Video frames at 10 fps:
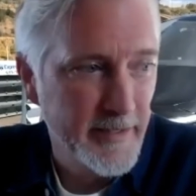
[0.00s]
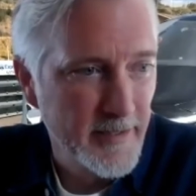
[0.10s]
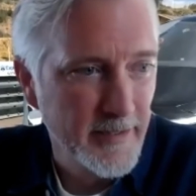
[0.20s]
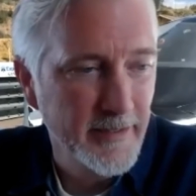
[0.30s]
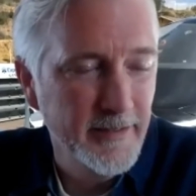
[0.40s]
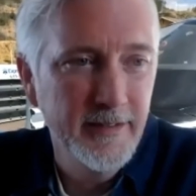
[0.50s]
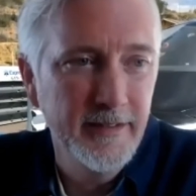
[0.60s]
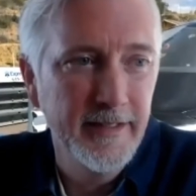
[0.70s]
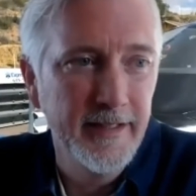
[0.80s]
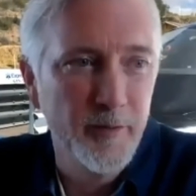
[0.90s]

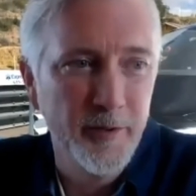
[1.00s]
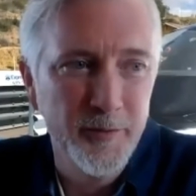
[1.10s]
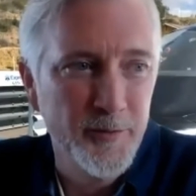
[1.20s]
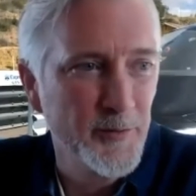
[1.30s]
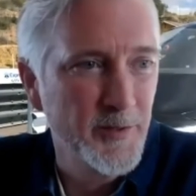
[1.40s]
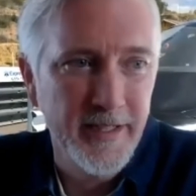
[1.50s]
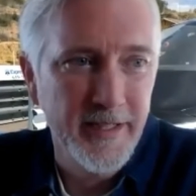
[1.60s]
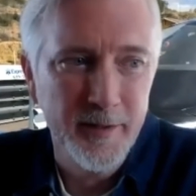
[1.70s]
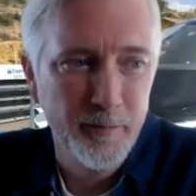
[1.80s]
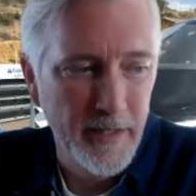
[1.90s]
testing, and we've got all sorts of
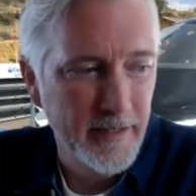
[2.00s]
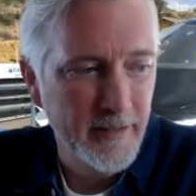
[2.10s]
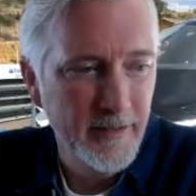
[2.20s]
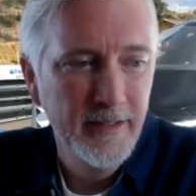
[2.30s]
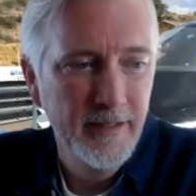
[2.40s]
testing planned.